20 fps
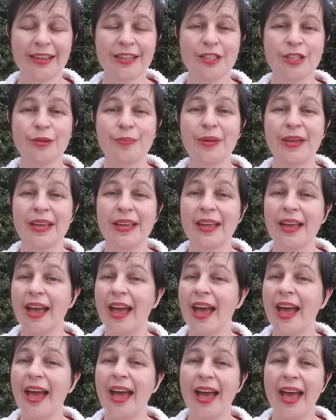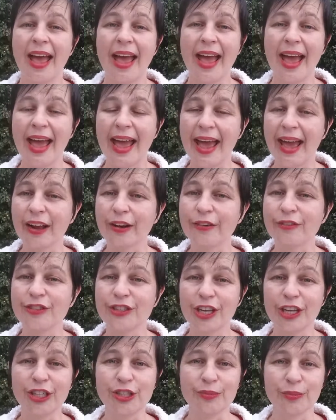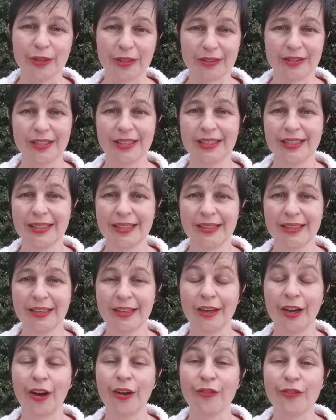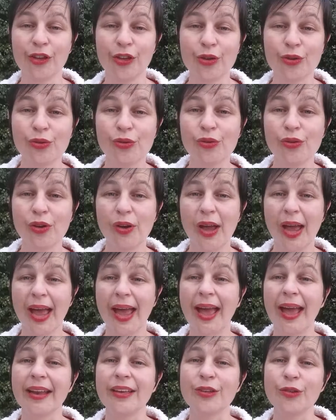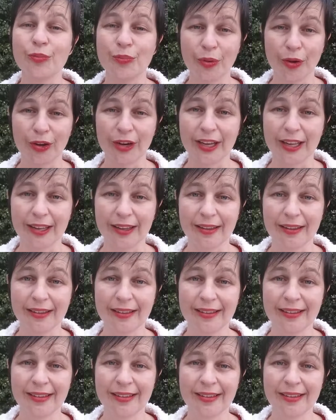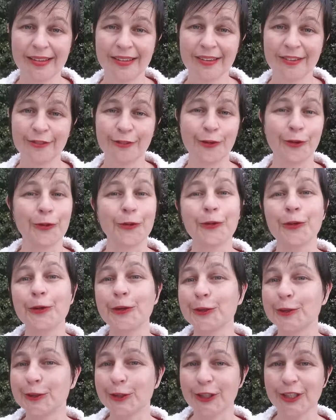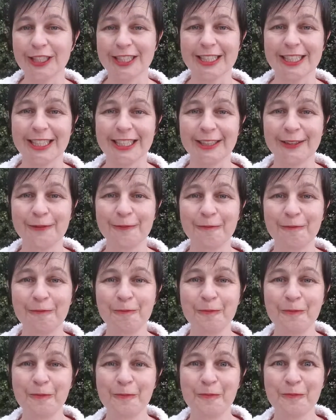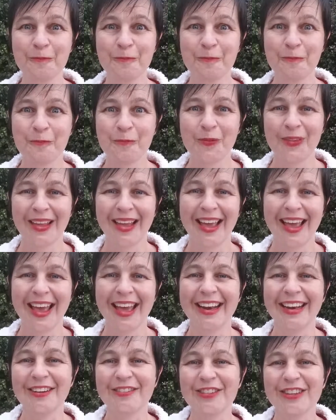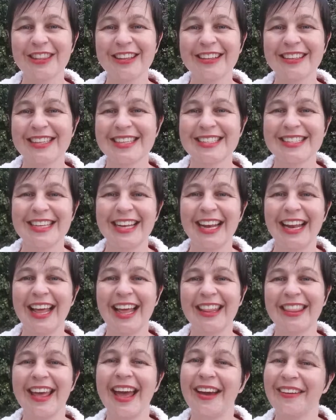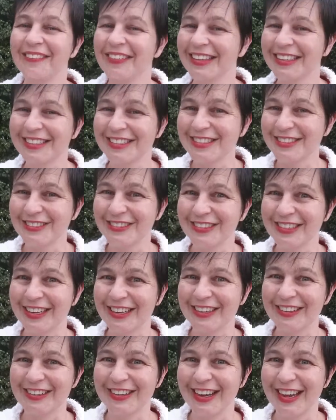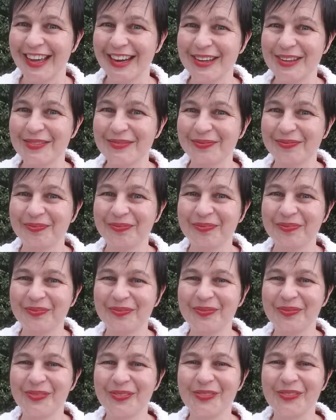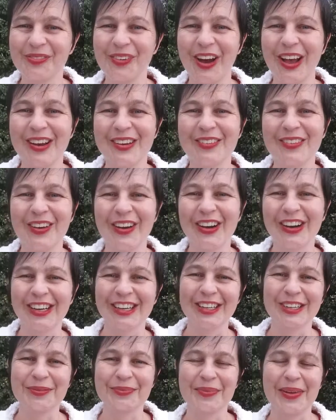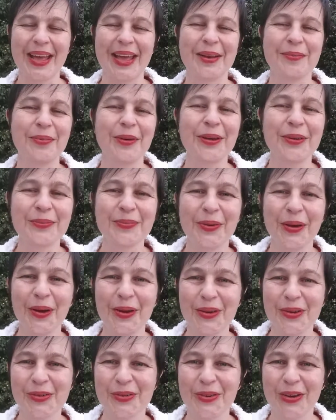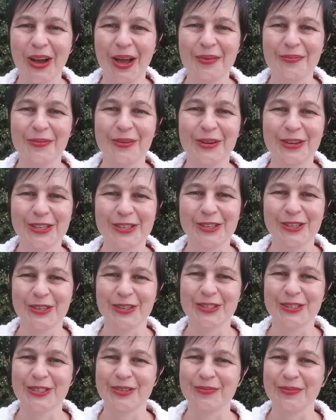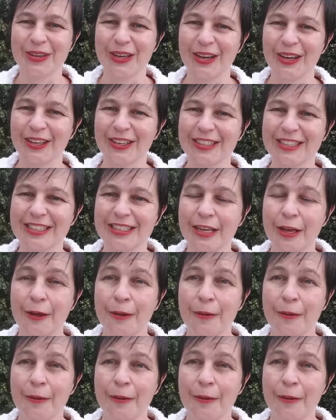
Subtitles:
to be out of judgment of you and your body for all eternity? And everything that doesn't allow that, will you destroy and uncreate it? Right and wrong, good and bad, pod and poc, all nine, boys, shorts and beyonds.